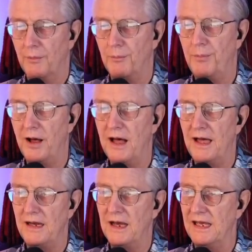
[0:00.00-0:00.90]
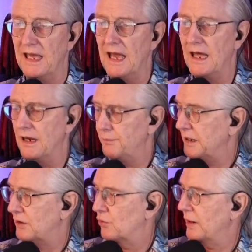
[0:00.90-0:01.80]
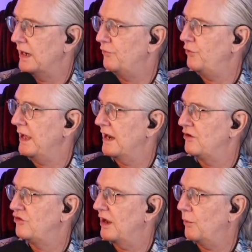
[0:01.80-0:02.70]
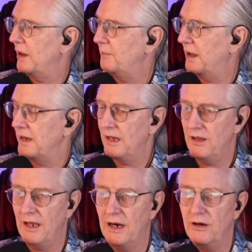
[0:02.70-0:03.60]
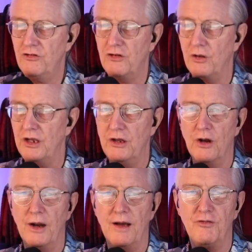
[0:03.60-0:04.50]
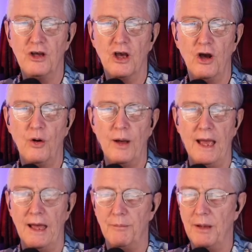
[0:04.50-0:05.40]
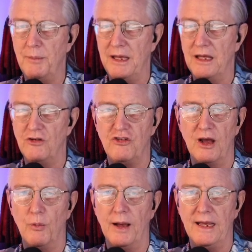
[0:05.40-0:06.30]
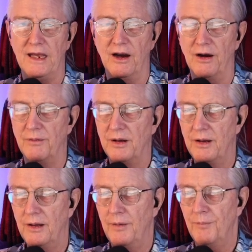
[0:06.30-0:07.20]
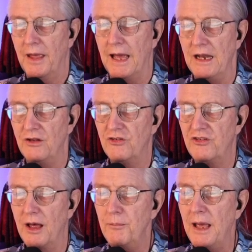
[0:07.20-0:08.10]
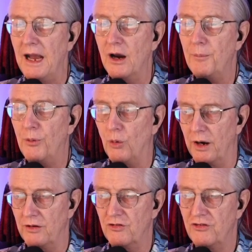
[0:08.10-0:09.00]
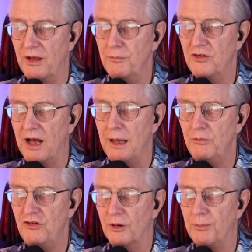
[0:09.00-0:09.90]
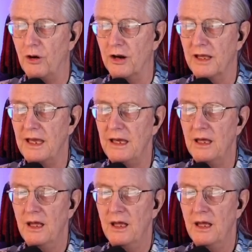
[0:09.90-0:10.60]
But again, it'd be great if we had a jetway button in there so that you don't have to go and maybe hit jetway here. And in some airports, sometimes you're parking.